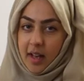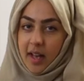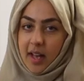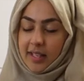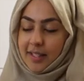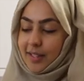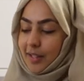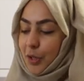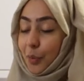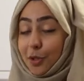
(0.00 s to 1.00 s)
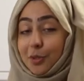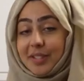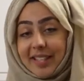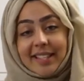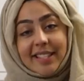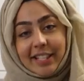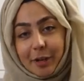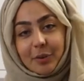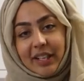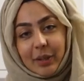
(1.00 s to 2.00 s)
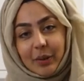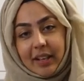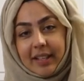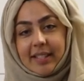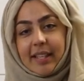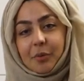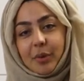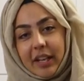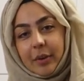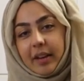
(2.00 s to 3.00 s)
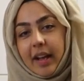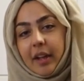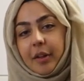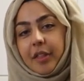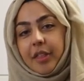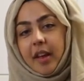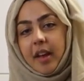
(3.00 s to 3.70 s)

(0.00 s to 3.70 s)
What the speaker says: and you want your skin to generally look like it's in really good health